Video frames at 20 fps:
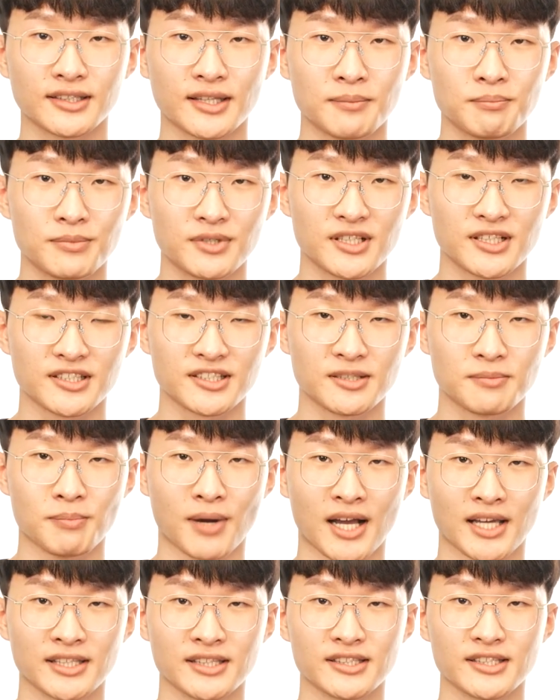charge of
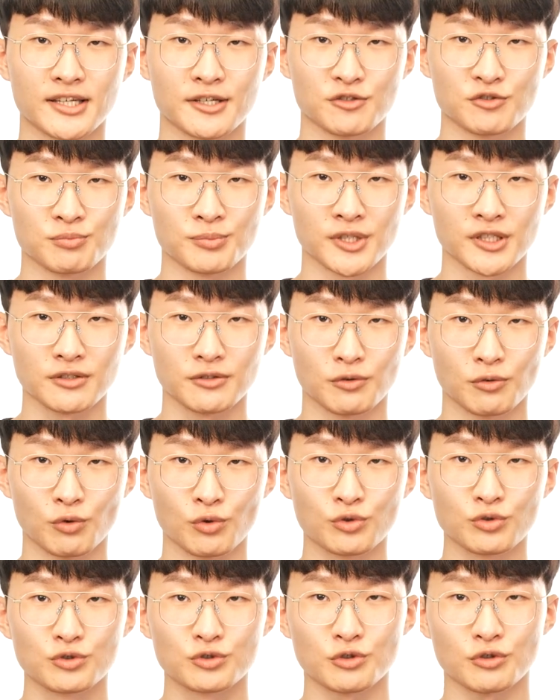returning the
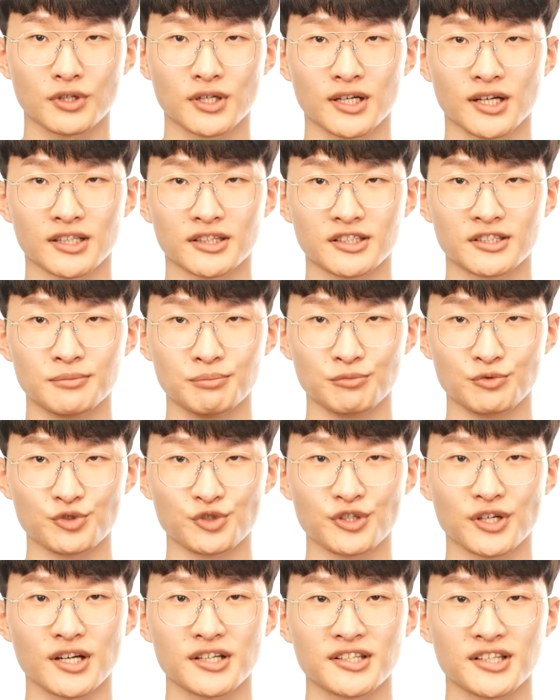component that will be
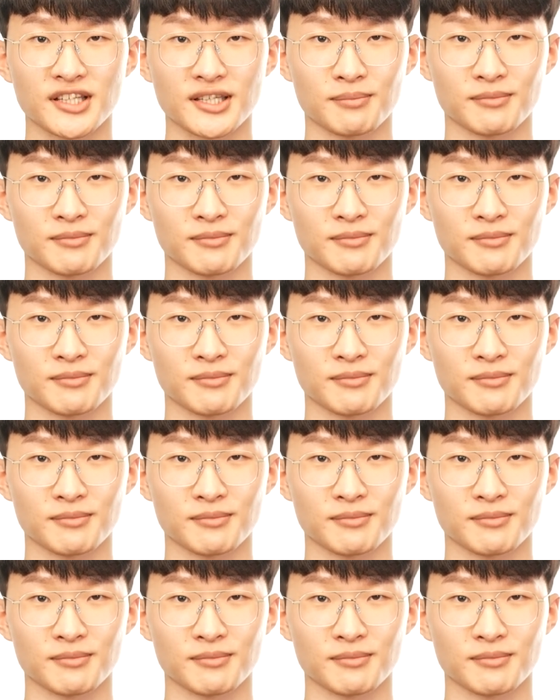displayed,